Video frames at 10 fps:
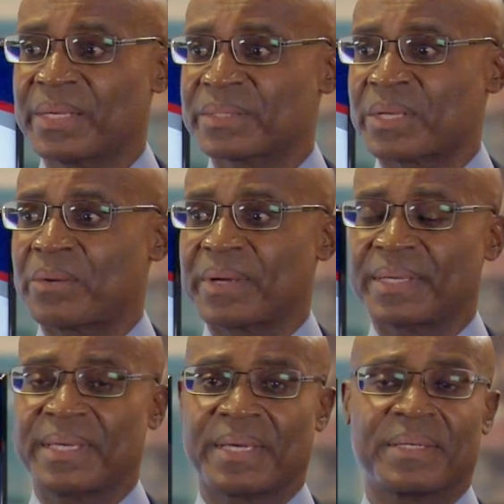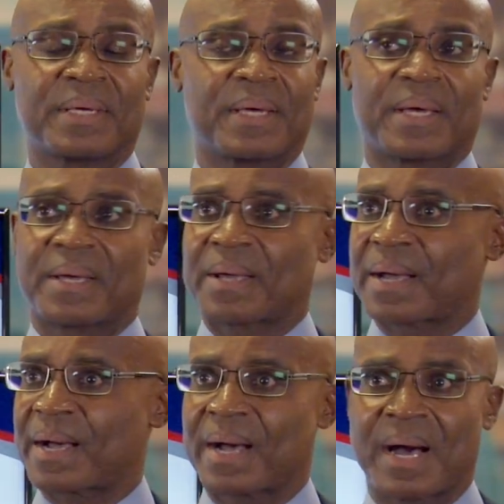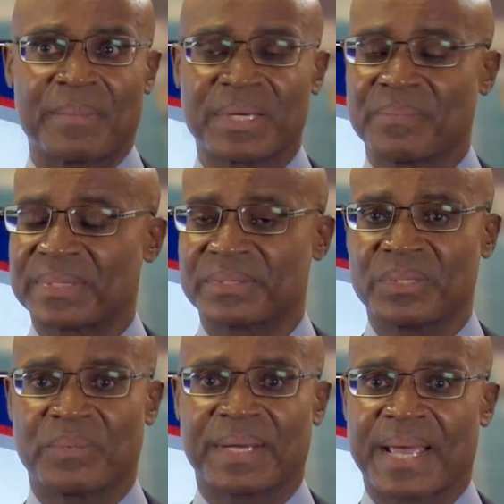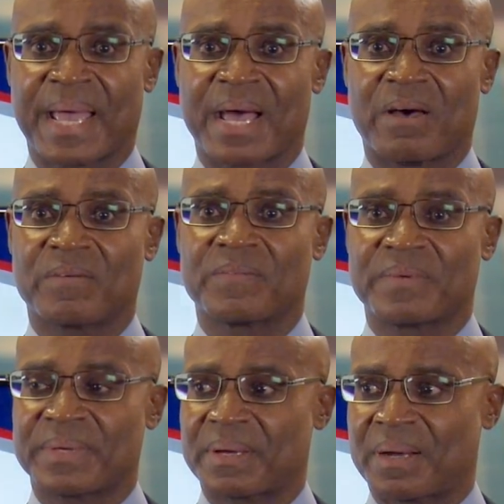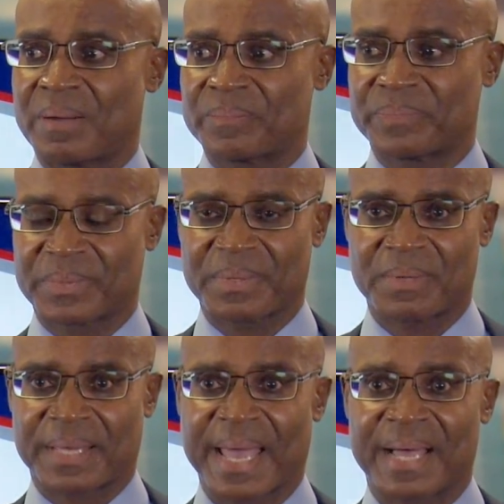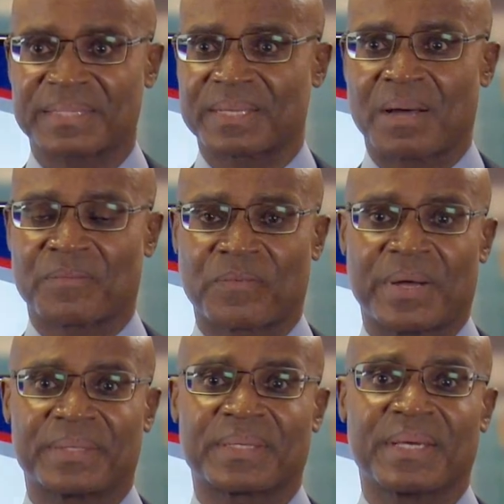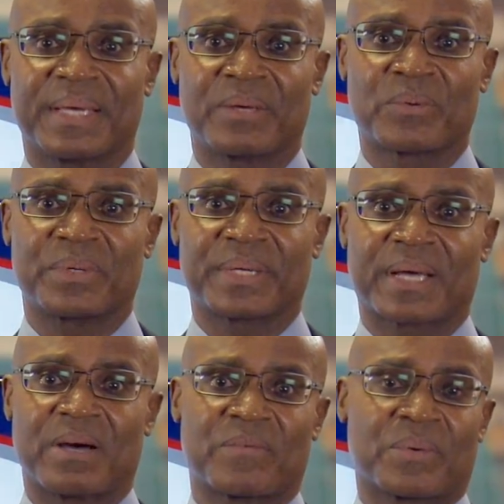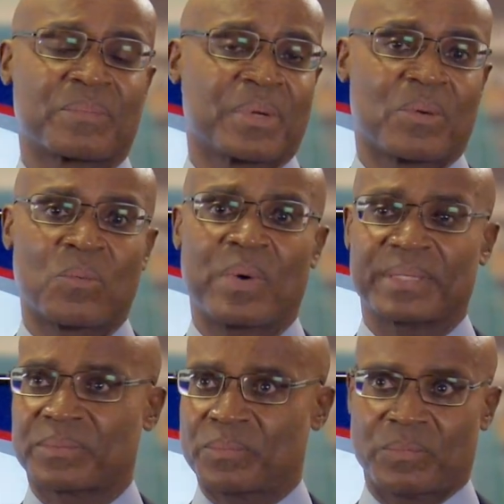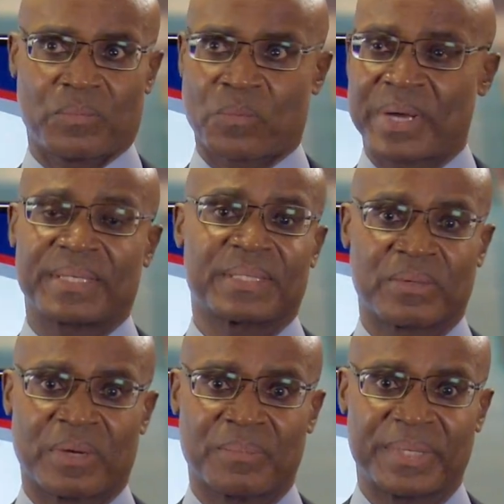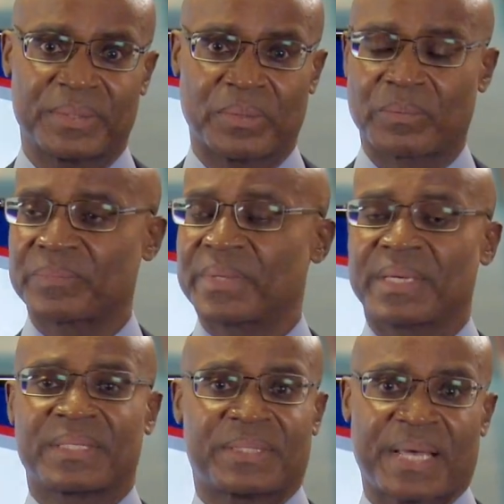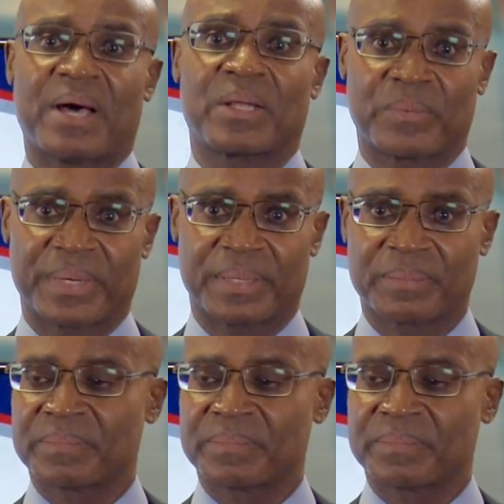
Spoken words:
So again, how many months do you want to have cash up front in order to cover what rent is going to be due, salary,